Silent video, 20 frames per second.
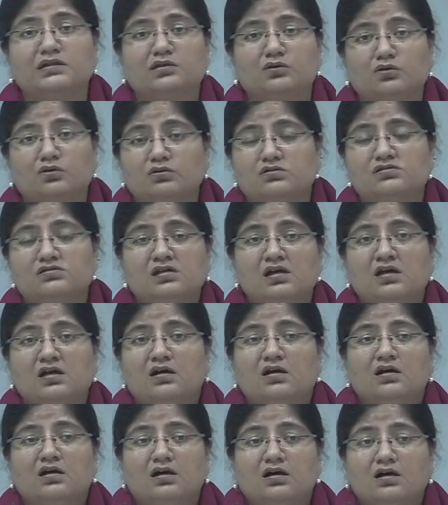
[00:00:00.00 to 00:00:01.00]
goes
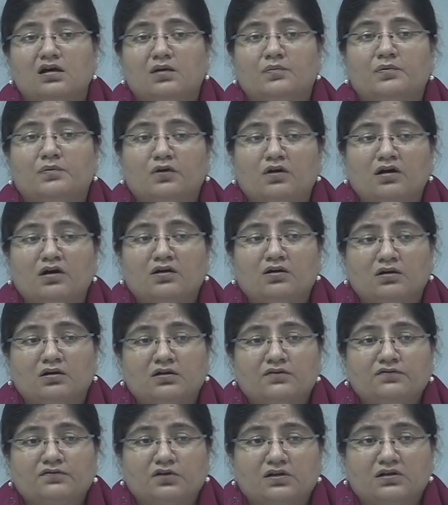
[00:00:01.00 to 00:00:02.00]
abroad on
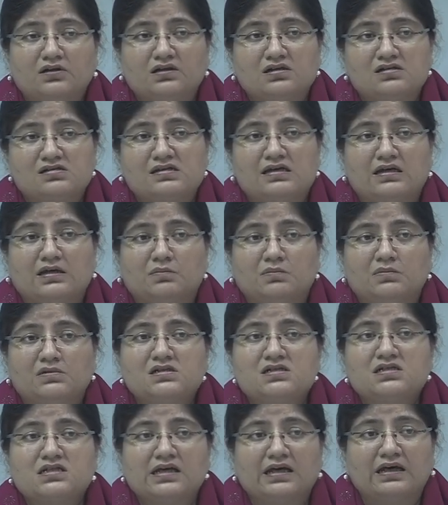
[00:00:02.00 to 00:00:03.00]
a foreign
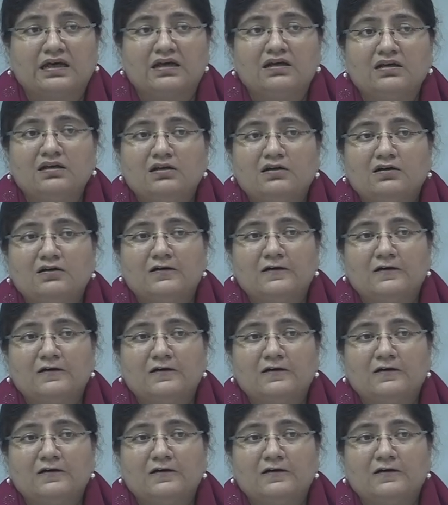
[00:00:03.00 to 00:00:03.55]
assignment and